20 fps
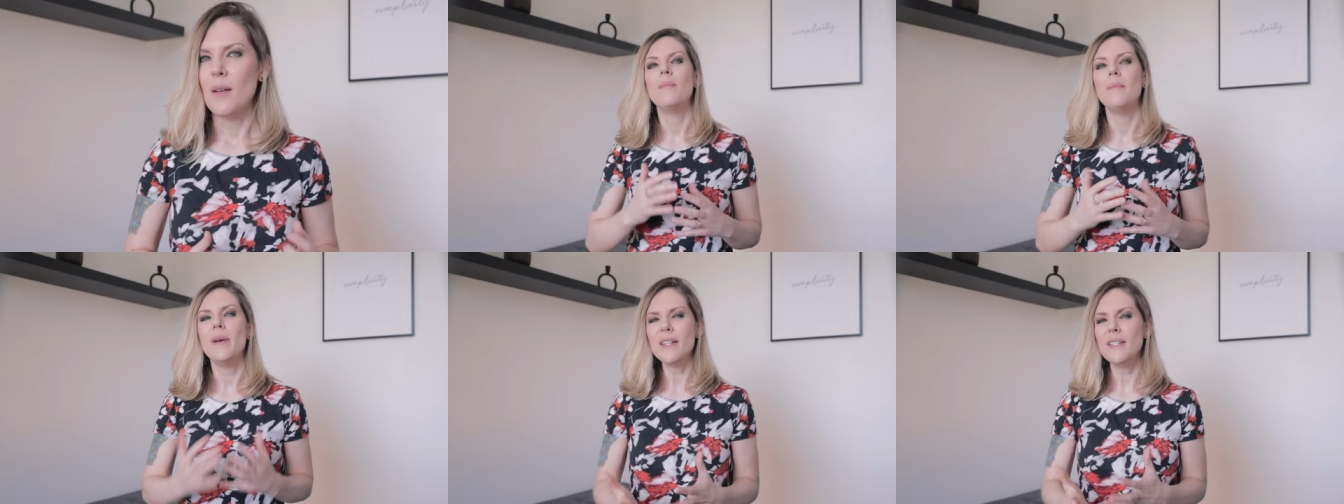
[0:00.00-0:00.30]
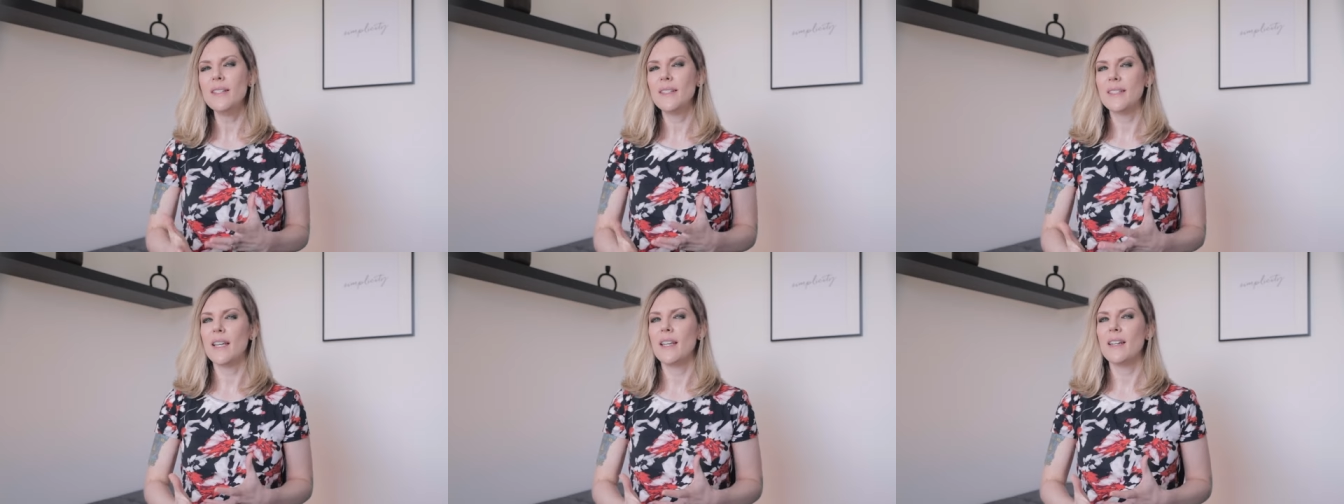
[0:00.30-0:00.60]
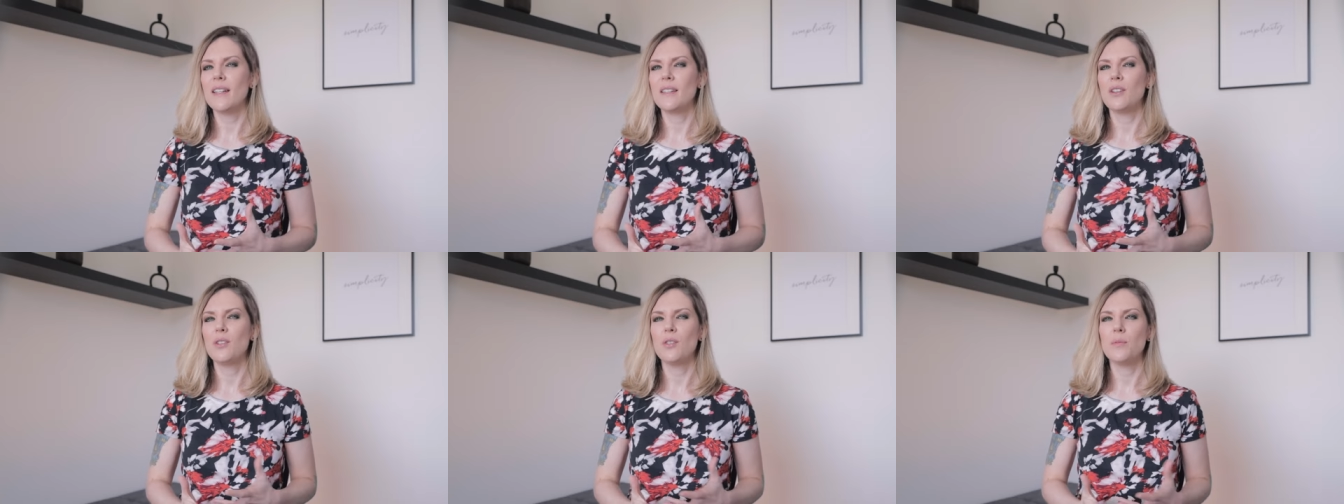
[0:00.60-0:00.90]

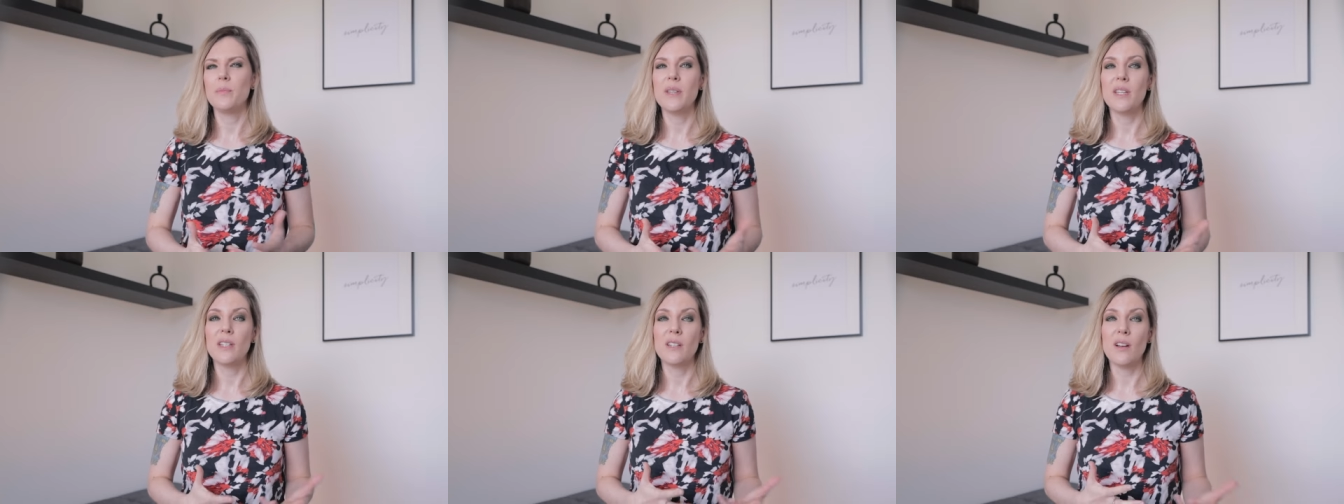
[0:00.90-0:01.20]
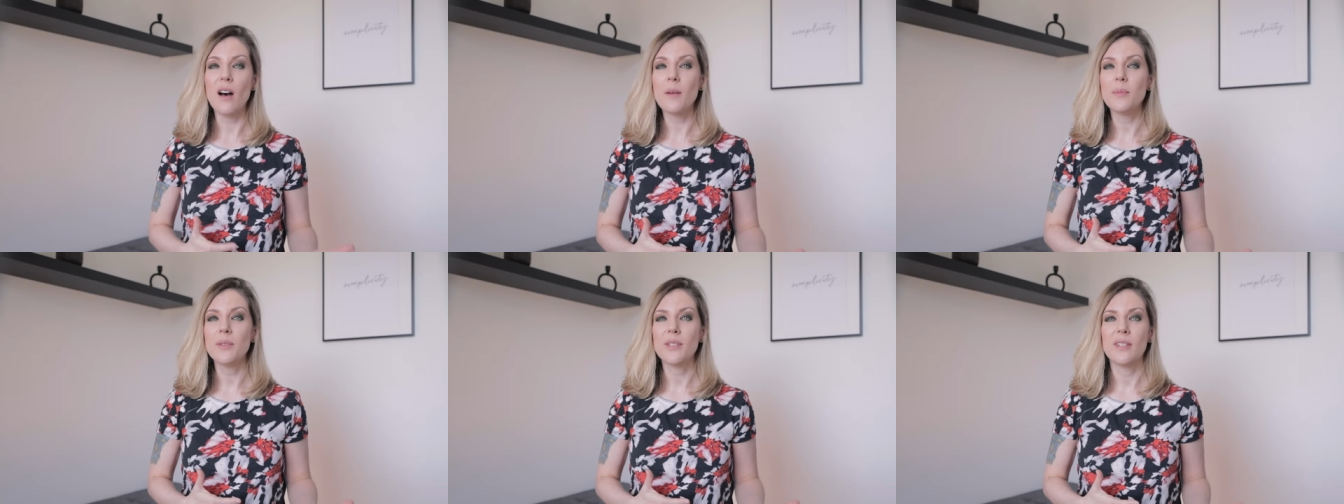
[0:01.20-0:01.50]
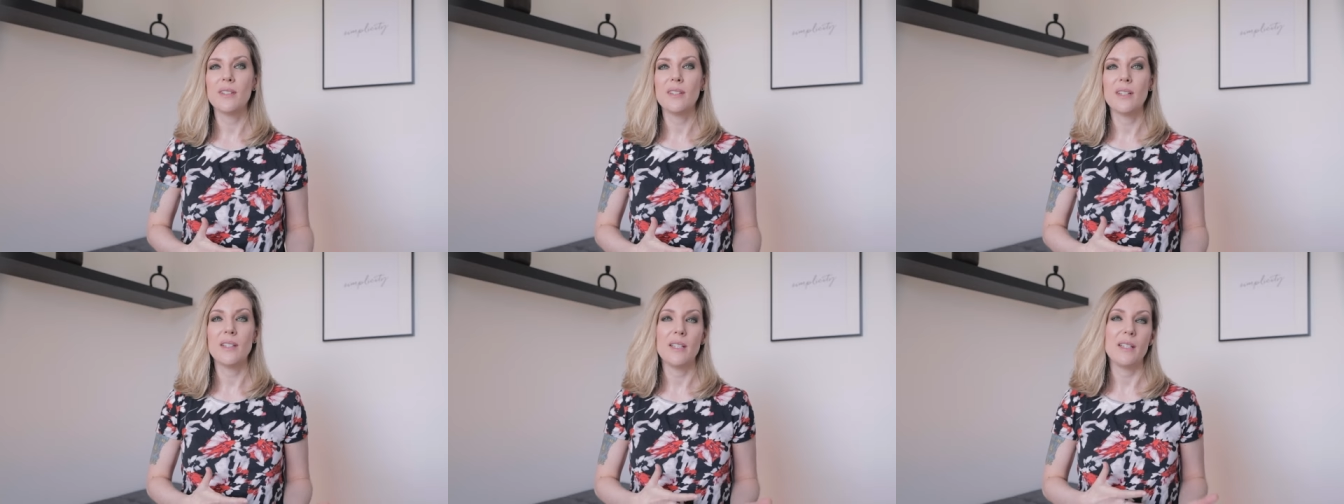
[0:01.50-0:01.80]
Meditating could be an
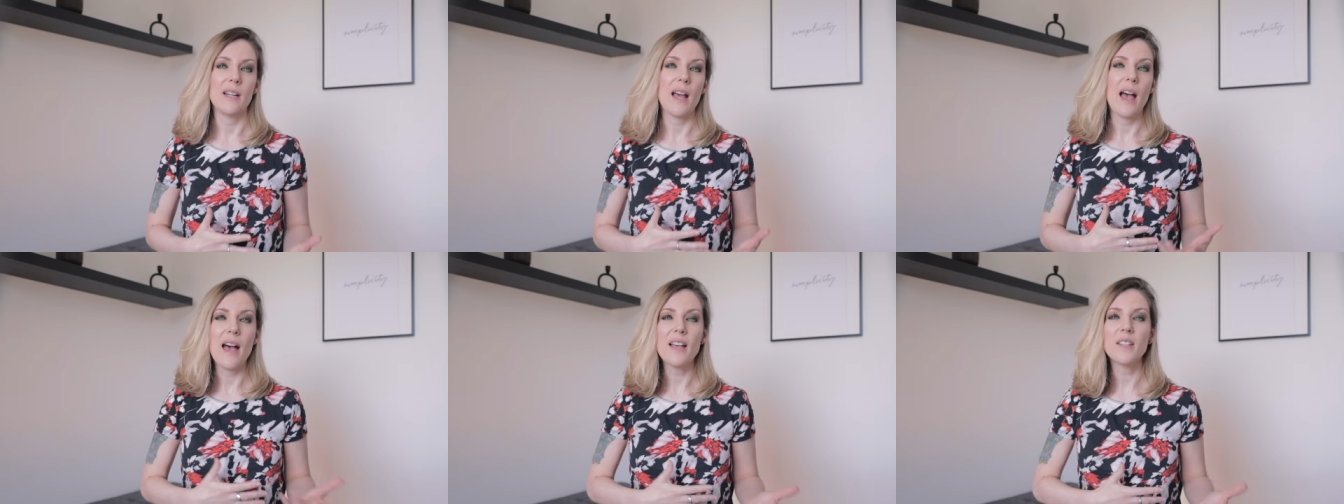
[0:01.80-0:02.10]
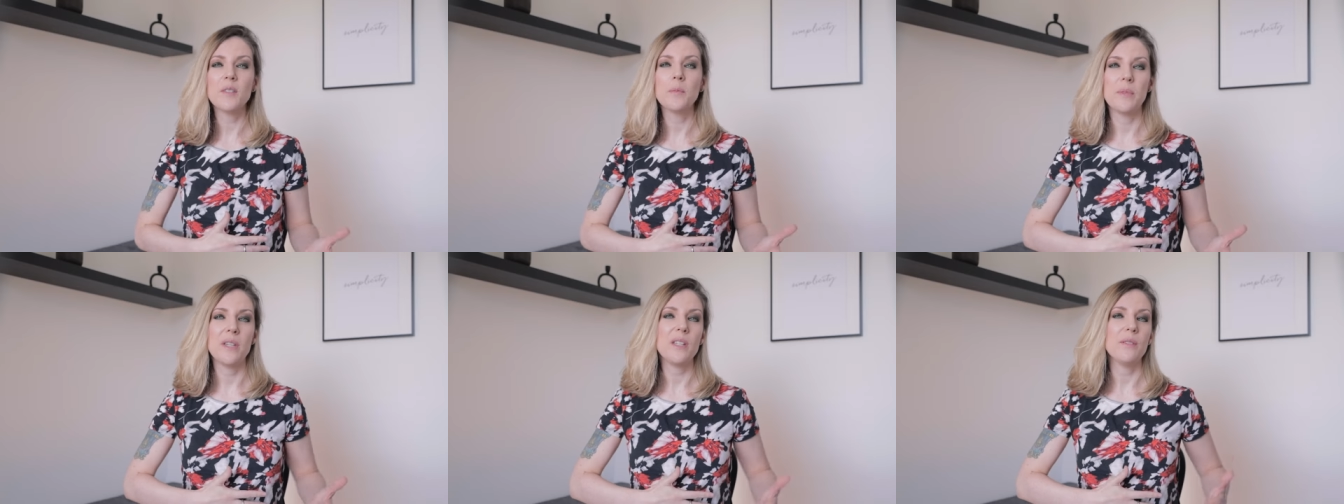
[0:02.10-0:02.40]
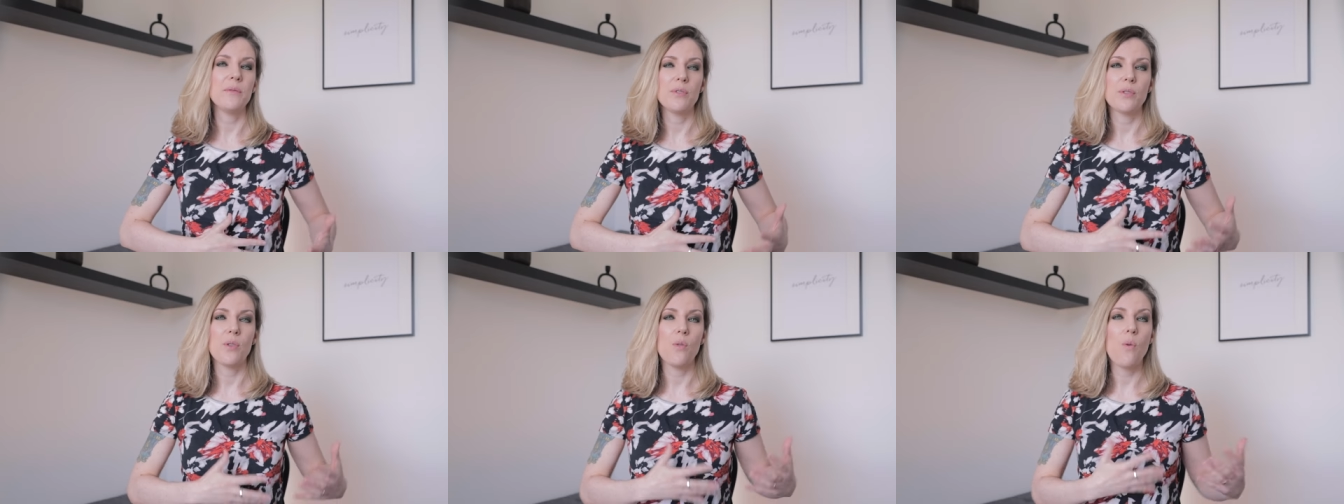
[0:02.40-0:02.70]
option and it has been
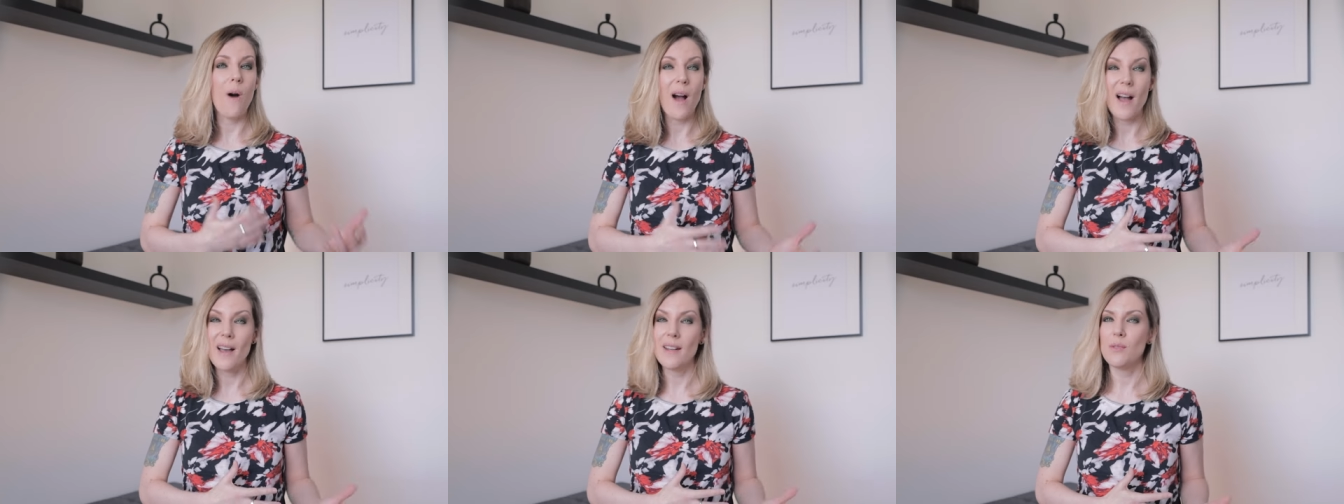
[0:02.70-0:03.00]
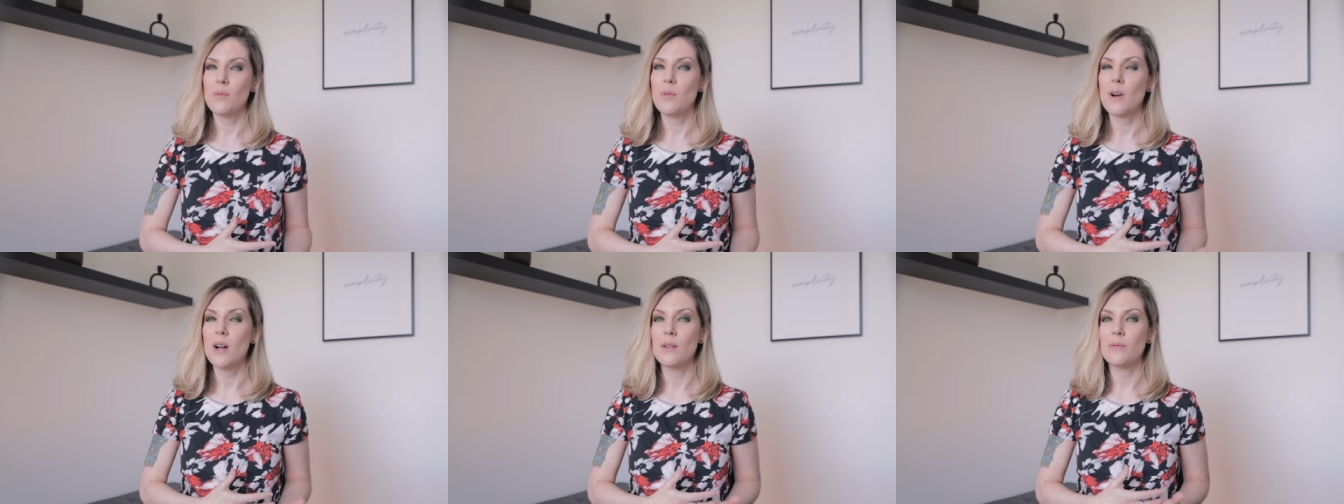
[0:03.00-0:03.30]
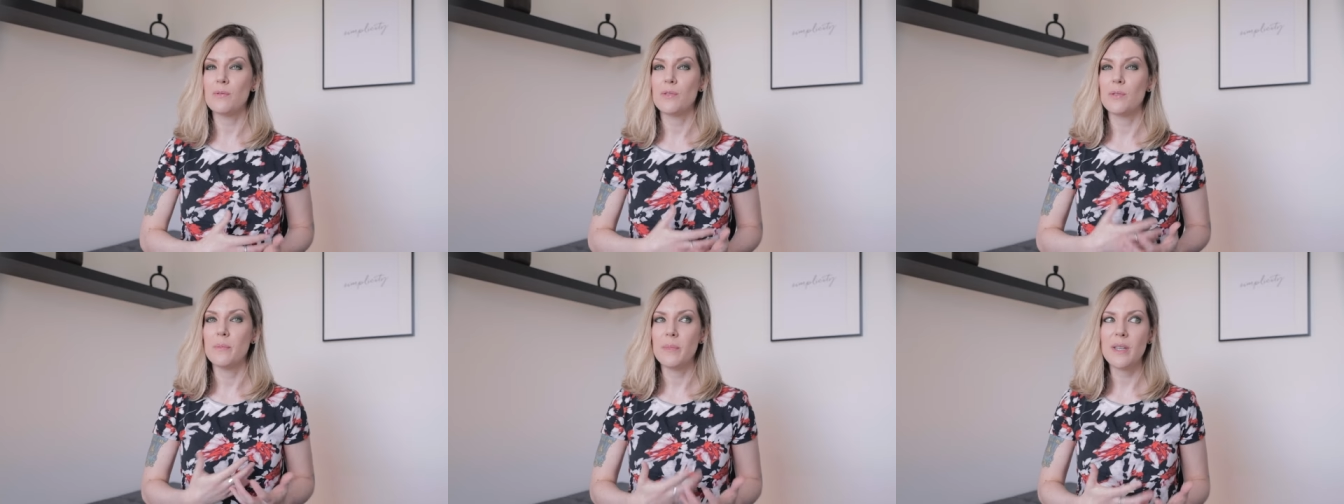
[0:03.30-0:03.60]
for quite a while
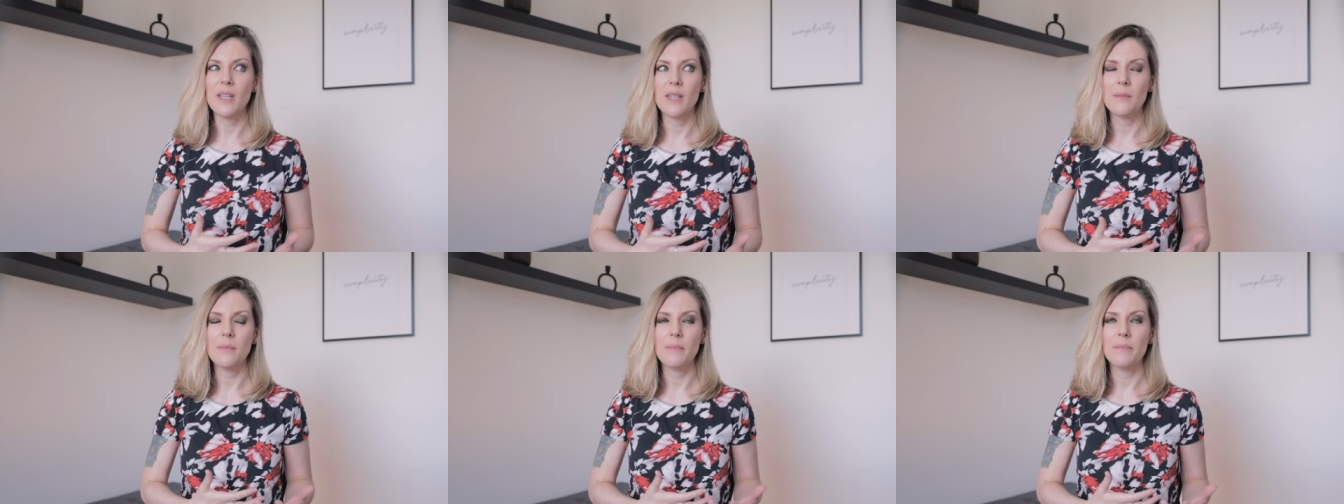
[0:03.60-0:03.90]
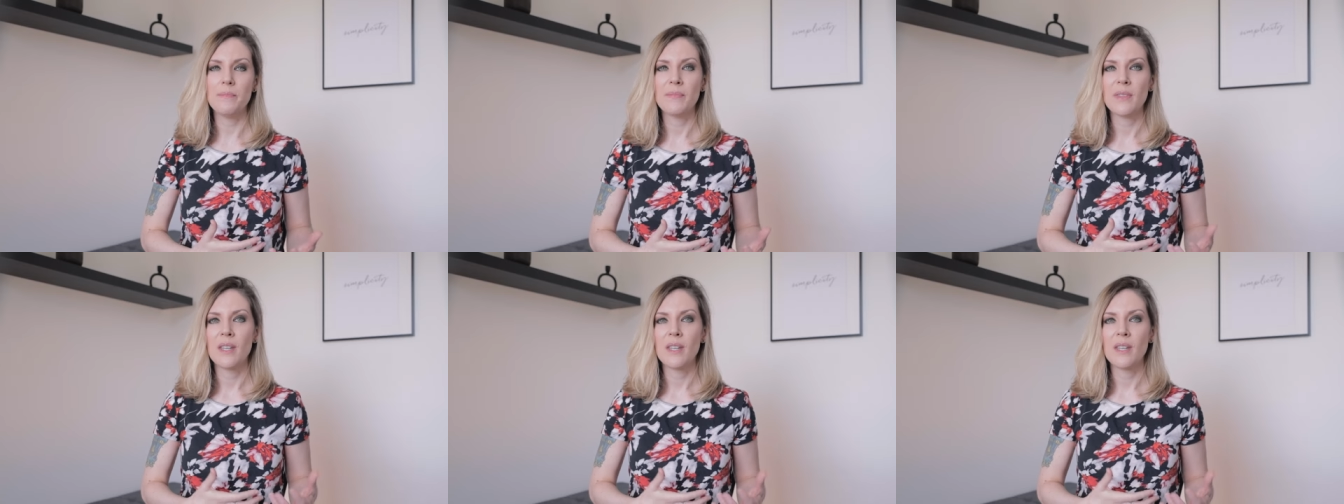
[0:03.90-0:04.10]
for me,